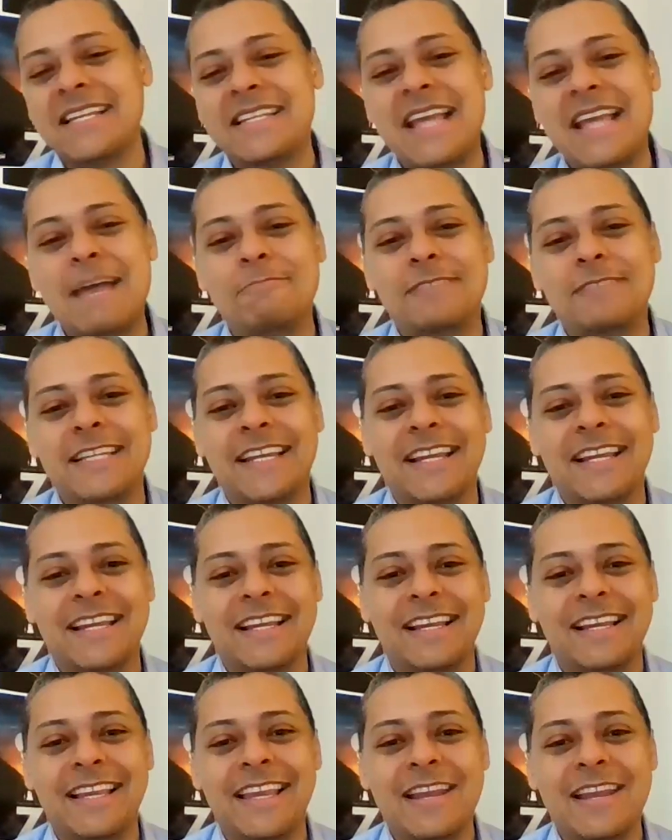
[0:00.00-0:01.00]

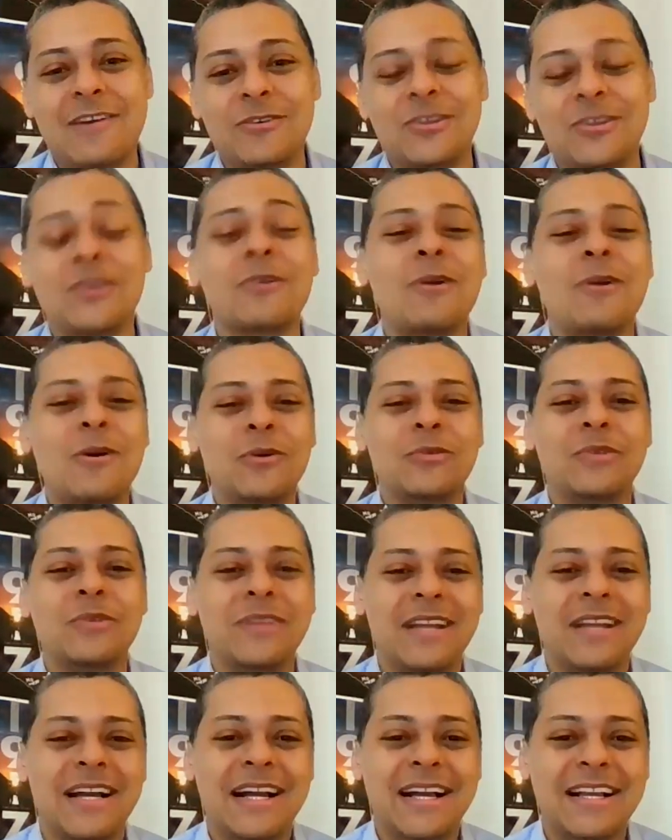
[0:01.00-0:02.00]
adapting, you know, your
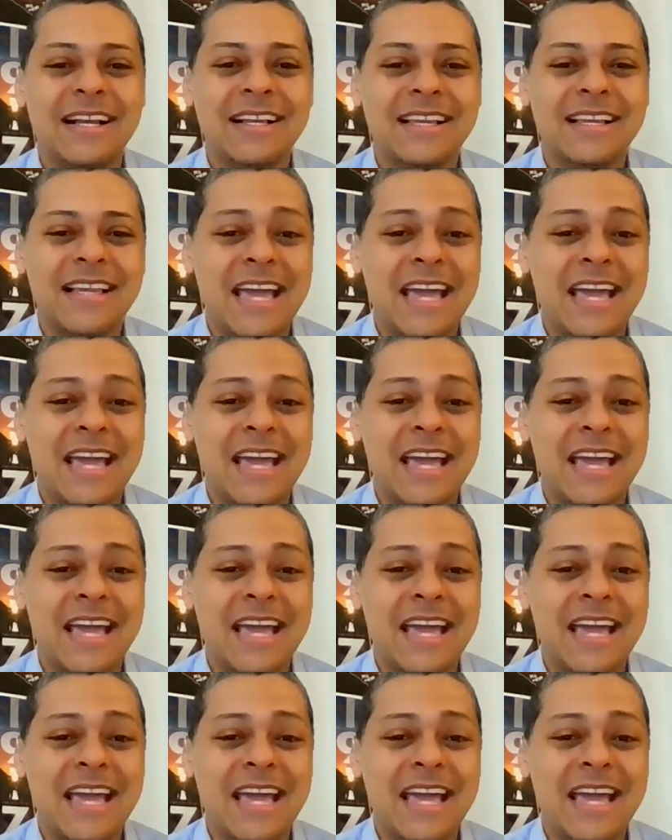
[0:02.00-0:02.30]
own uh,